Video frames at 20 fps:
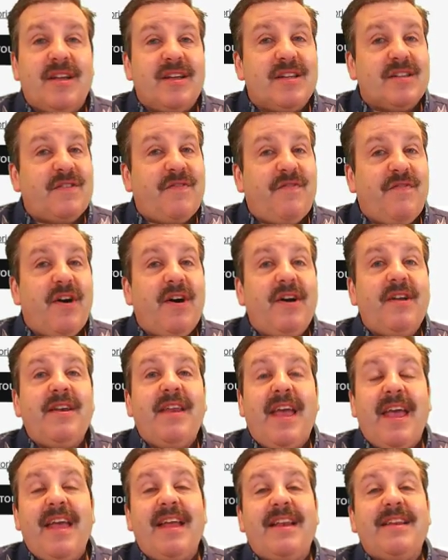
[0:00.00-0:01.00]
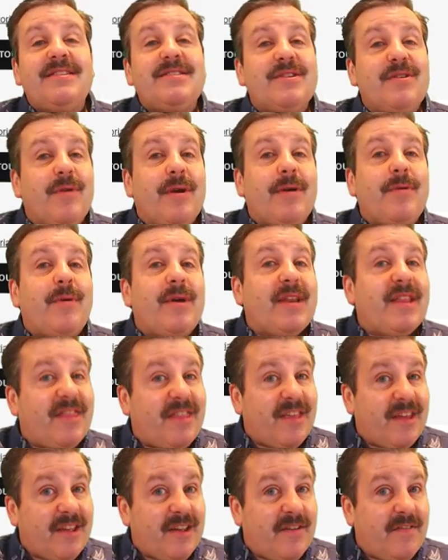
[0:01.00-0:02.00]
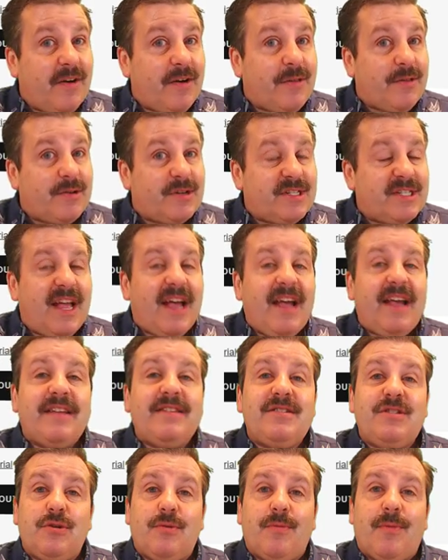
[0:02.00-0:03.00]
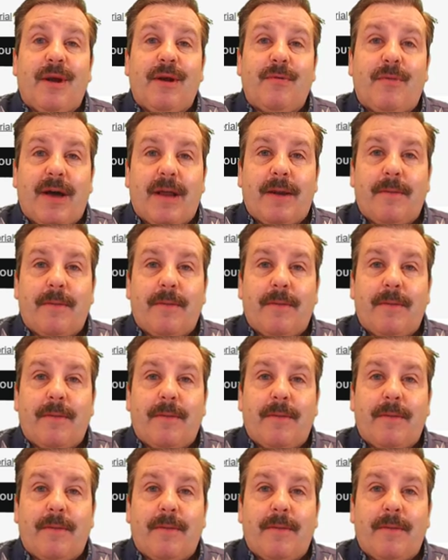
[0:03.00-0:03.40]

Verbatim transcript: It's fun, and it's a great way to think of other designs you might want to